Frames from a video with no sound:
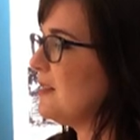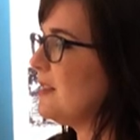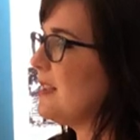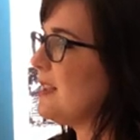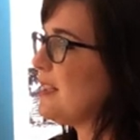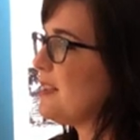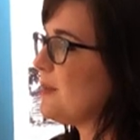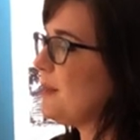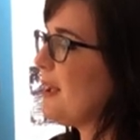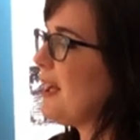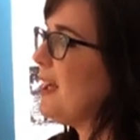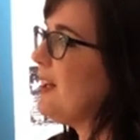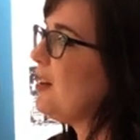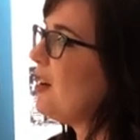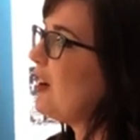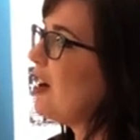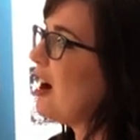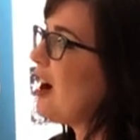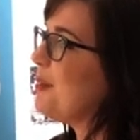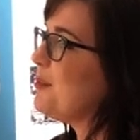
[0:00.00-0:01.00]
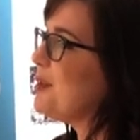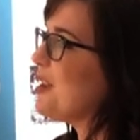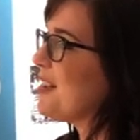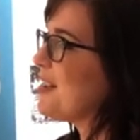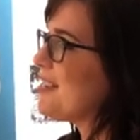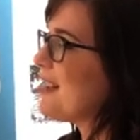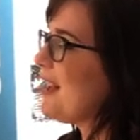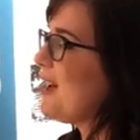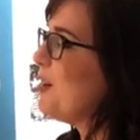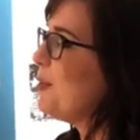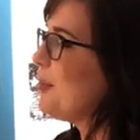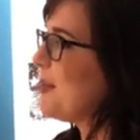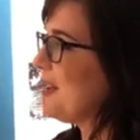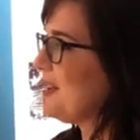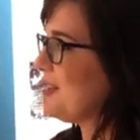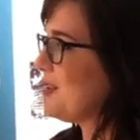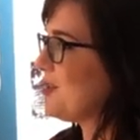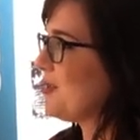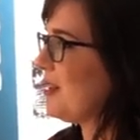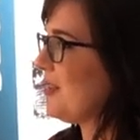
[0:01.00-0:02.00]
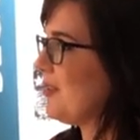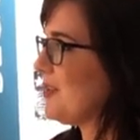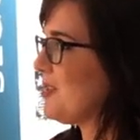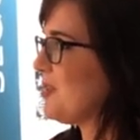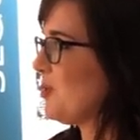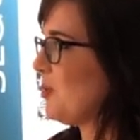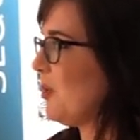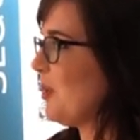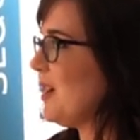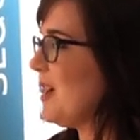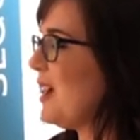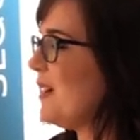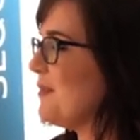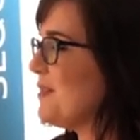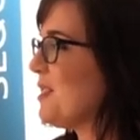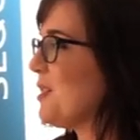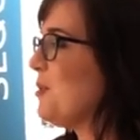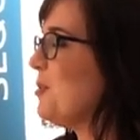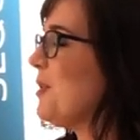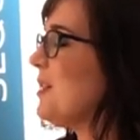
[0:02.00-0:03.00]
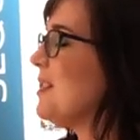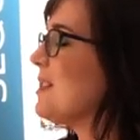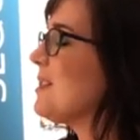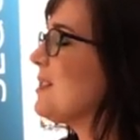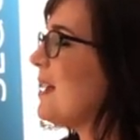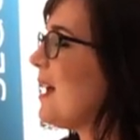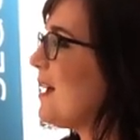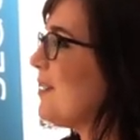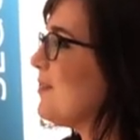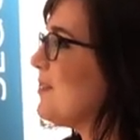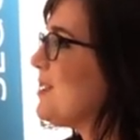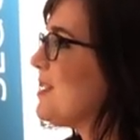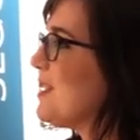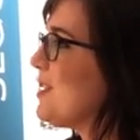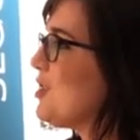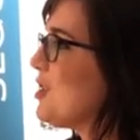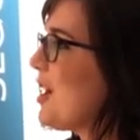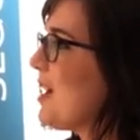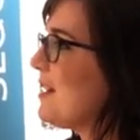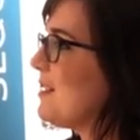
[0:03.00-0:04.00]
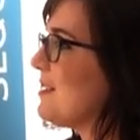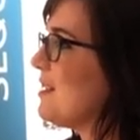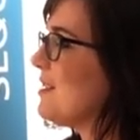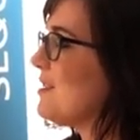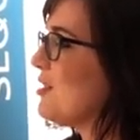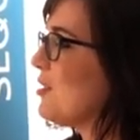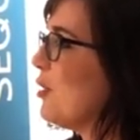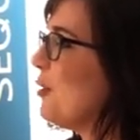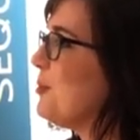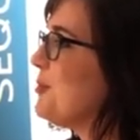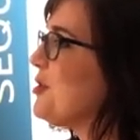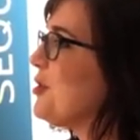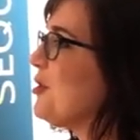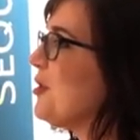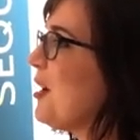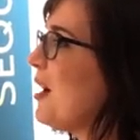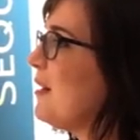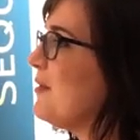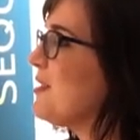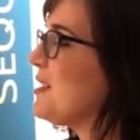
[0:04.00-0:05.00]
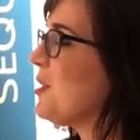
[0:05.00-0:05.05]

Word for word: Displayed are objects that help illustrate the story of Sequoyah's life, such as a sculpture of